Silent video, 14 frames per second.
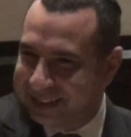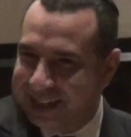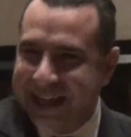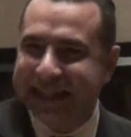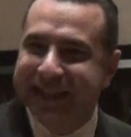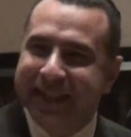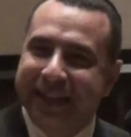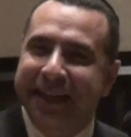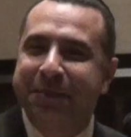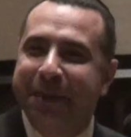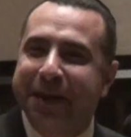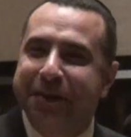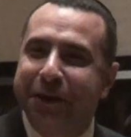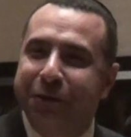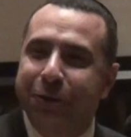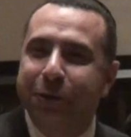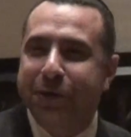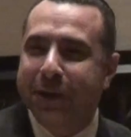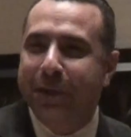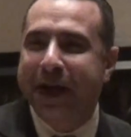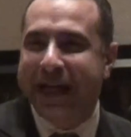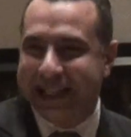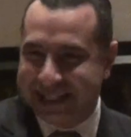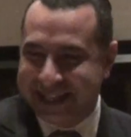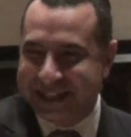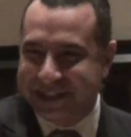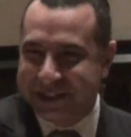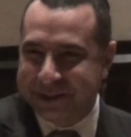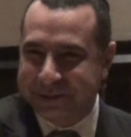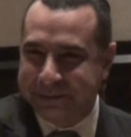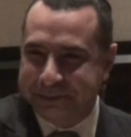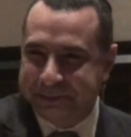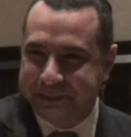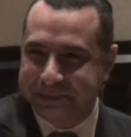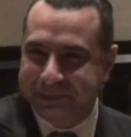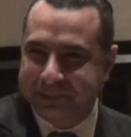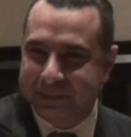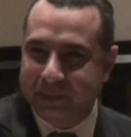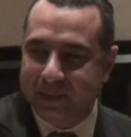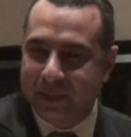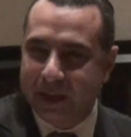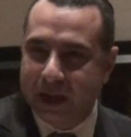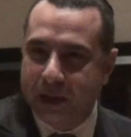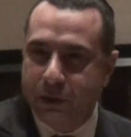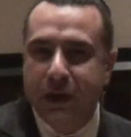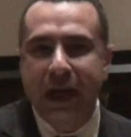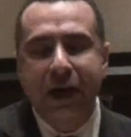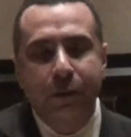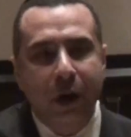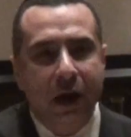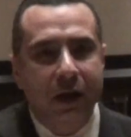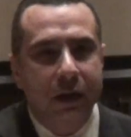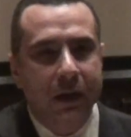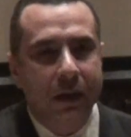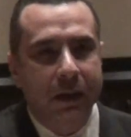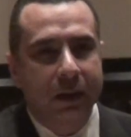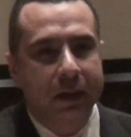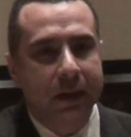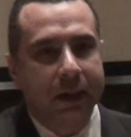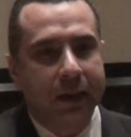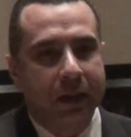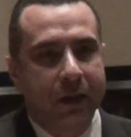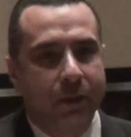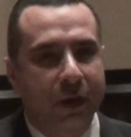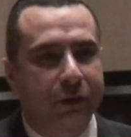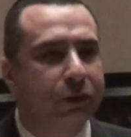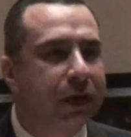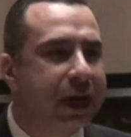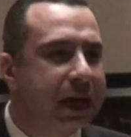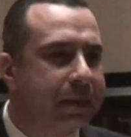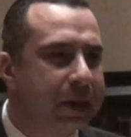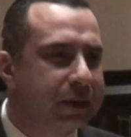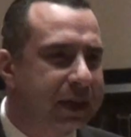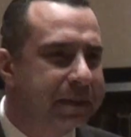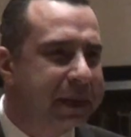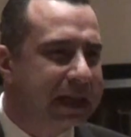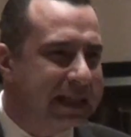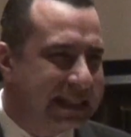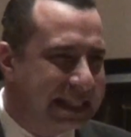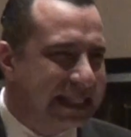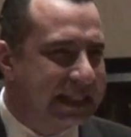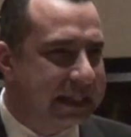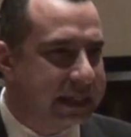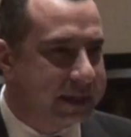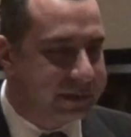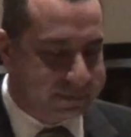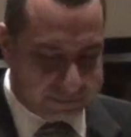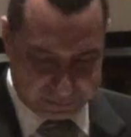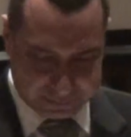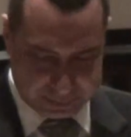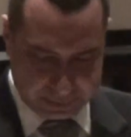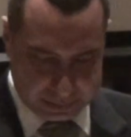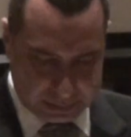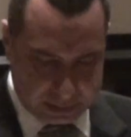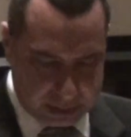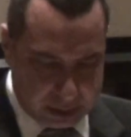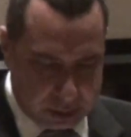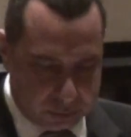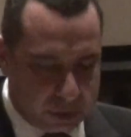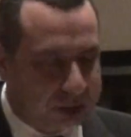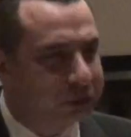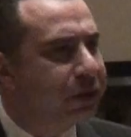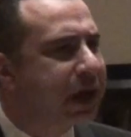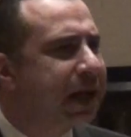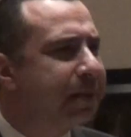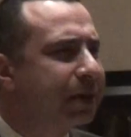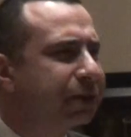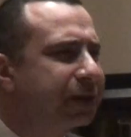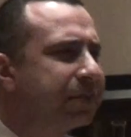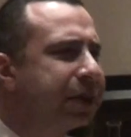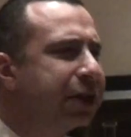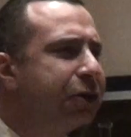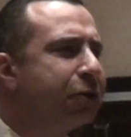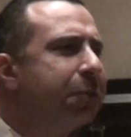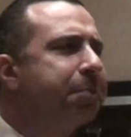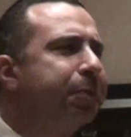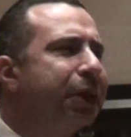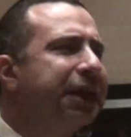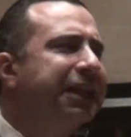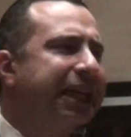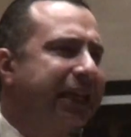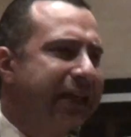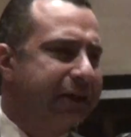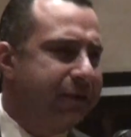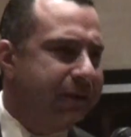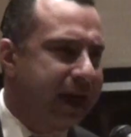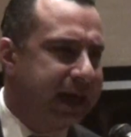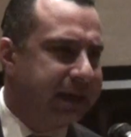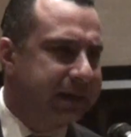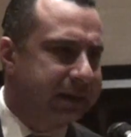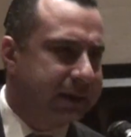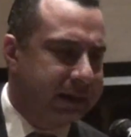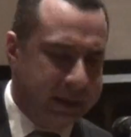Let's speak the truth the way it is. Today we're talking about something sensitive. We're talking about something not politically correct.